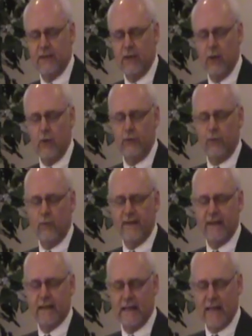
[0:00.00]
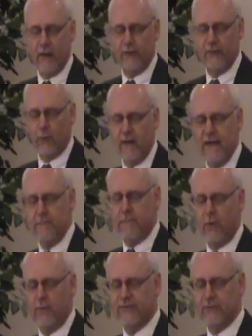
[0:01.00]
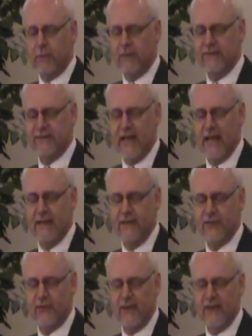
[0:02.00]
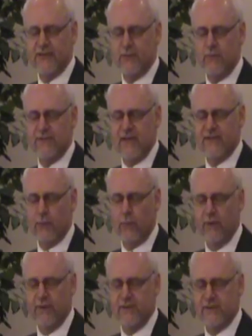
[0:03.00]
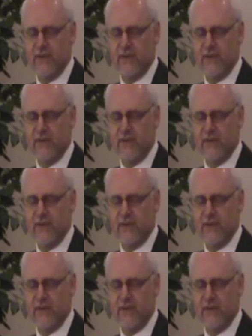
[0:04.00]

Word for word: clothed with a cloud, and a rainbow was upon his head, and his face was as it were the